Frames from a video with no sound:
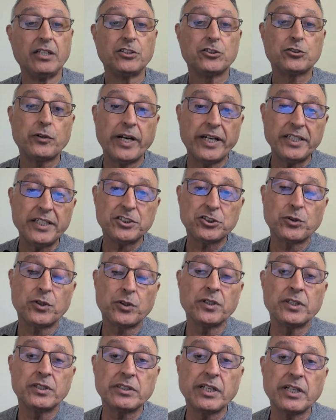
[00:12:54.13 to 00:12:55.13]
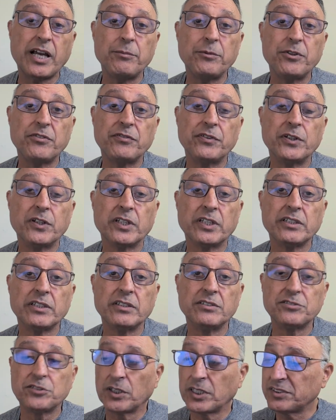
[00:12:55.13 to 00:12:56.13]
try to shorten the time you feel it.
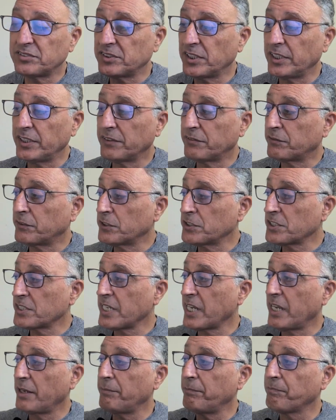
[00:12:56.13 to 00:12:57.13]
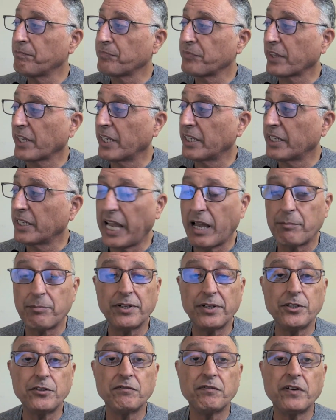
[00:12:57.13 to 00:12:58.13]
So let's say the first time it
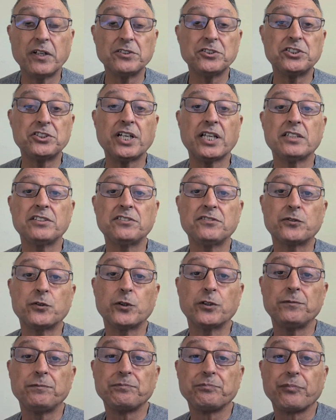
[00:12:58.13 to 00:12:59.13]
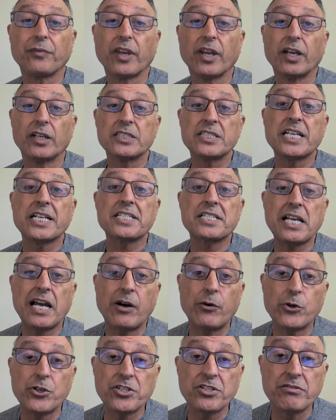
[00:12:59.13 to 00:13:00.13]
happened, you felt jealous for 6
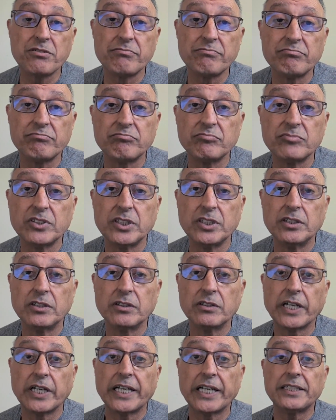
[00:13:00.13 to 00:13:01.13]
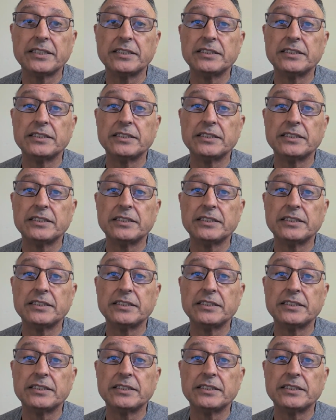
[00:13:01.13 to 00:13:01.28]
hours. Okay.